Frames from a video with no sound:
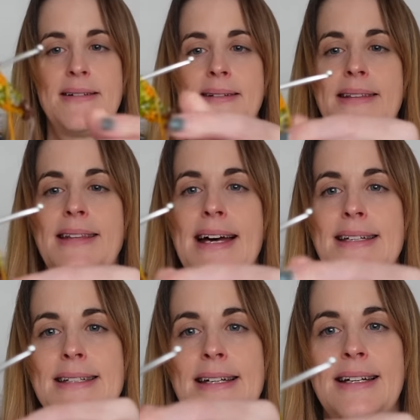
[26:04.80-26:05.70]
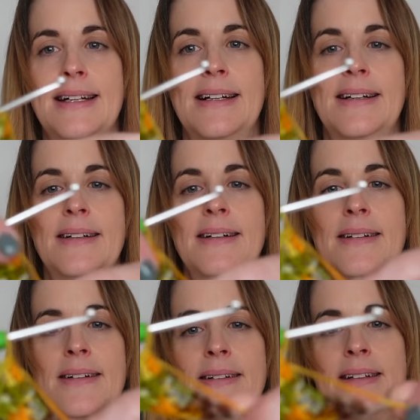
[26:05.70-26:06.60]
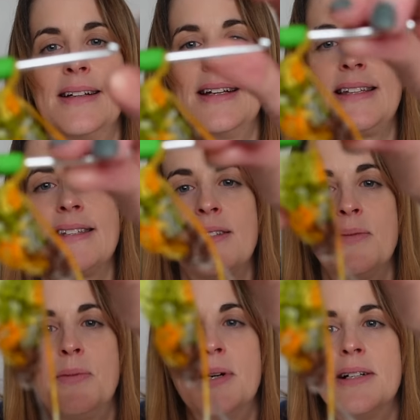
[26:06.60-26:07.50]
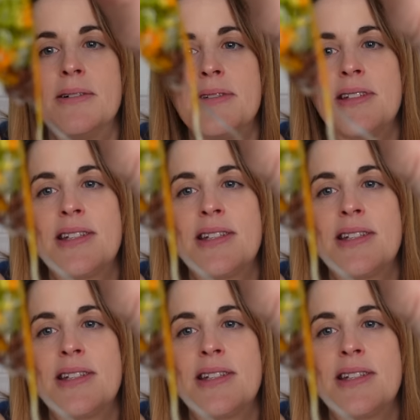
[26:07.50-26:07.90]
Look at that. It's the world's